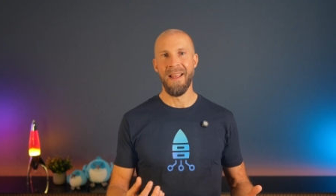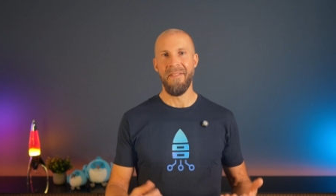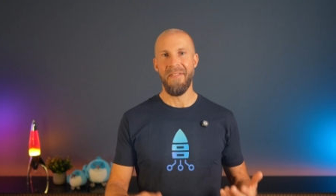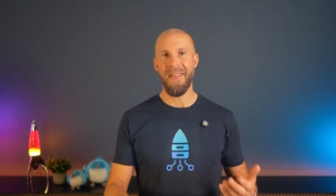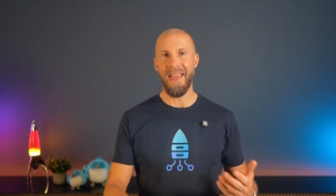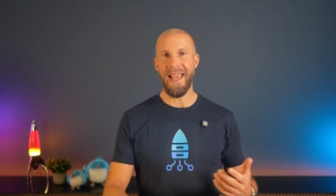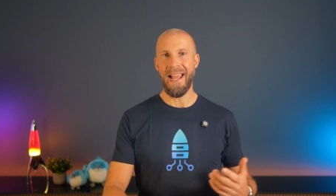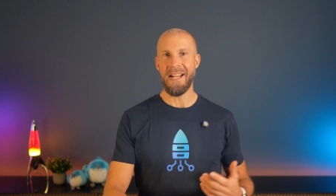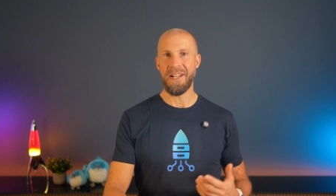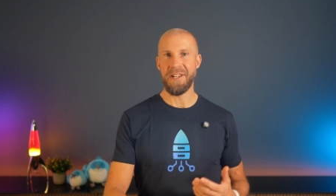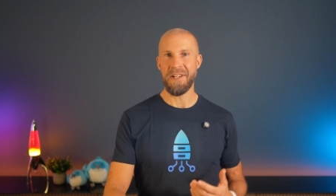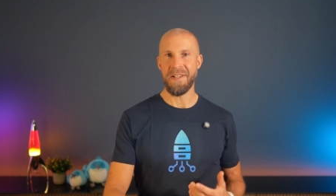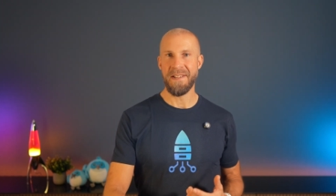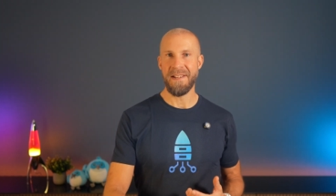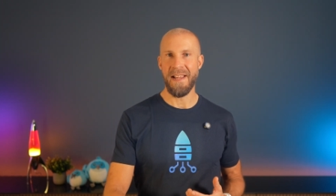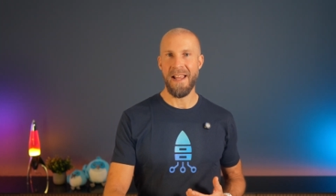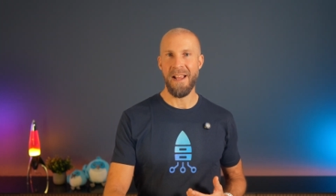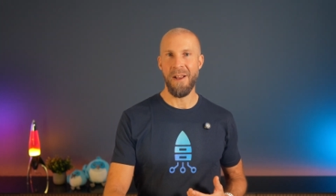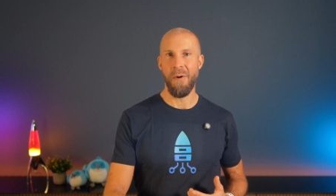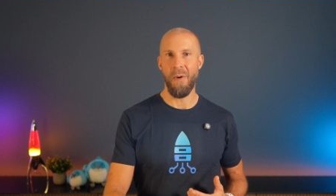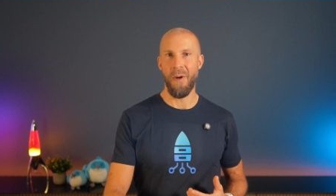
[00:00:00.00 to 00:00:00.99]
the agents
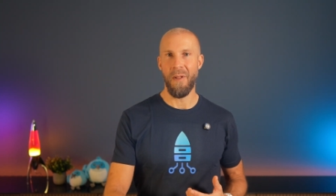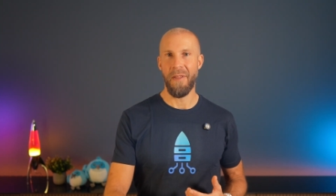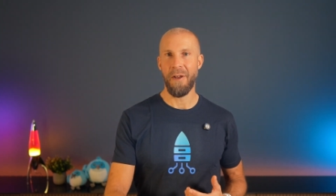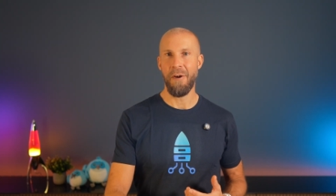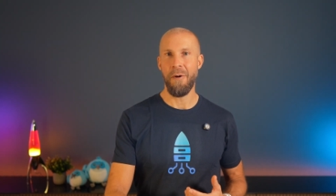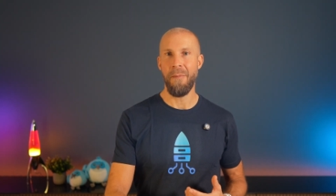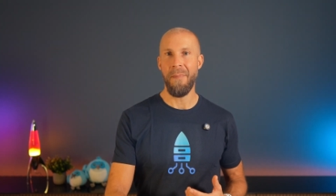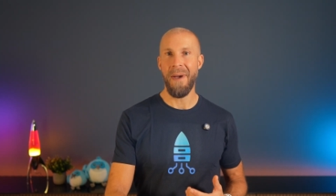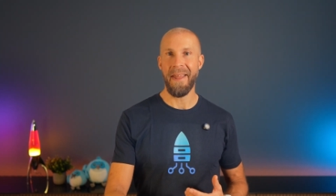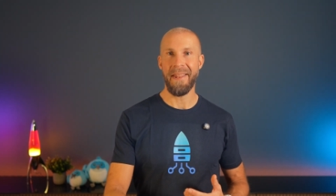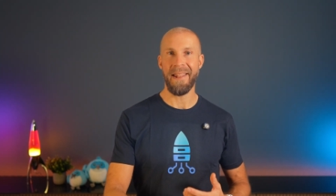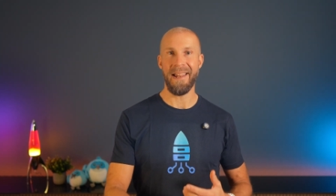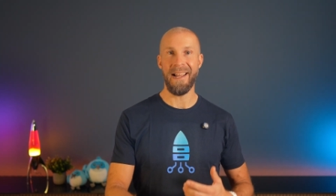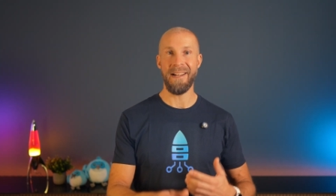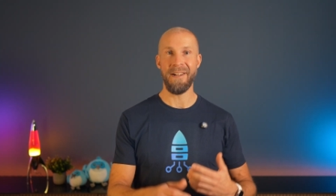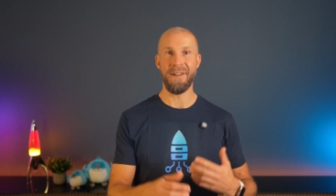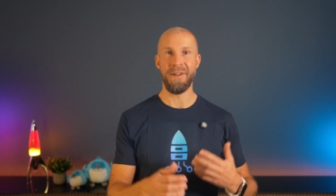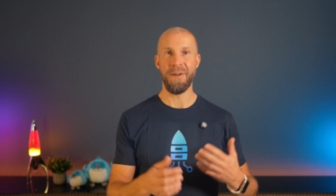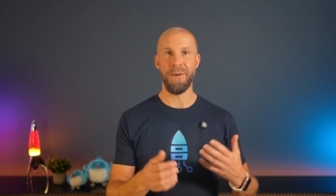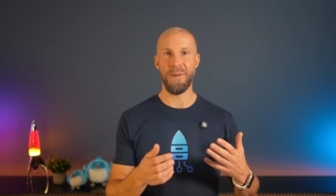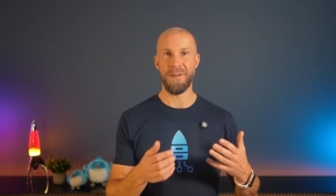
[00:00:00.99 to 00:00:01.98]
can call the command
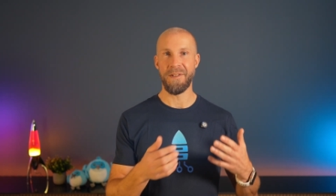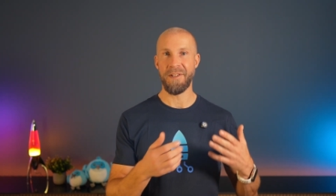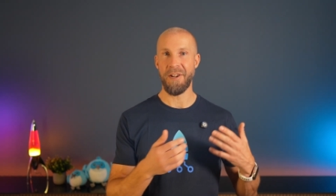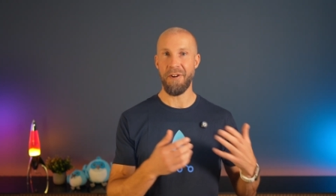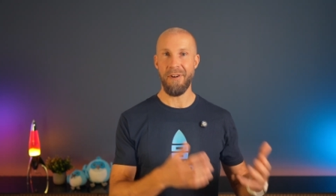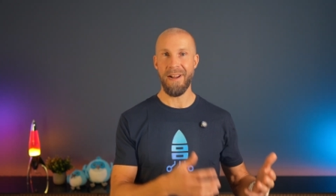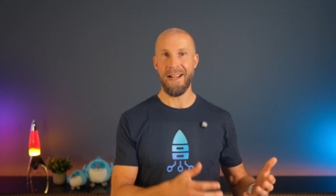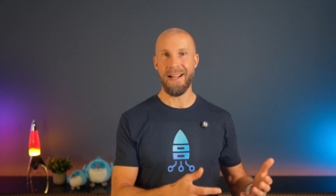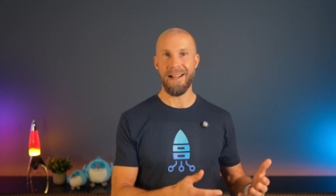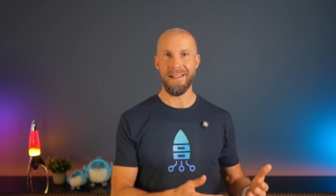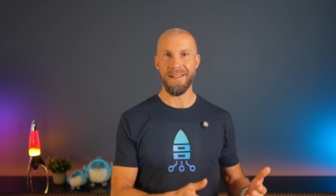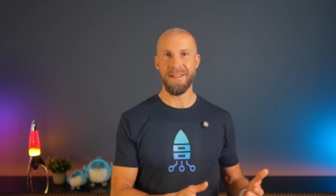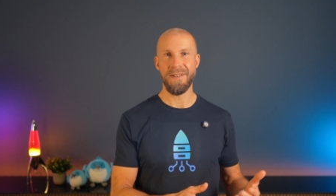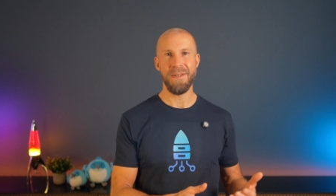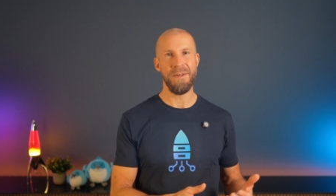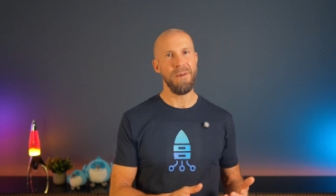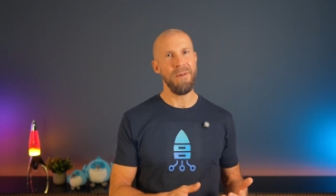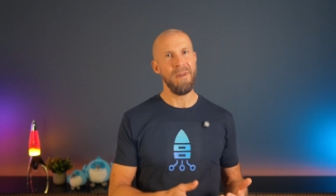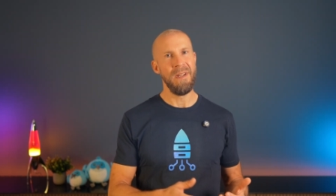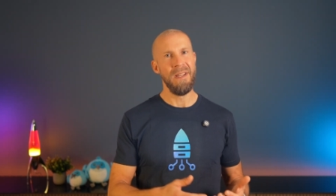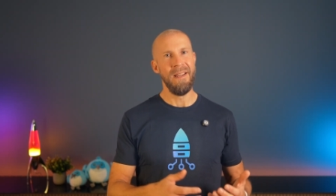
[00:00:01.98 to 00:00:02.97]
line tools directly,
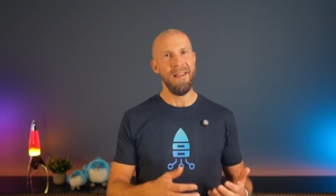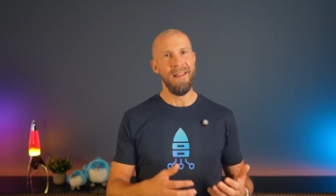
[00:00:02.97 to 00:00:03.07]
so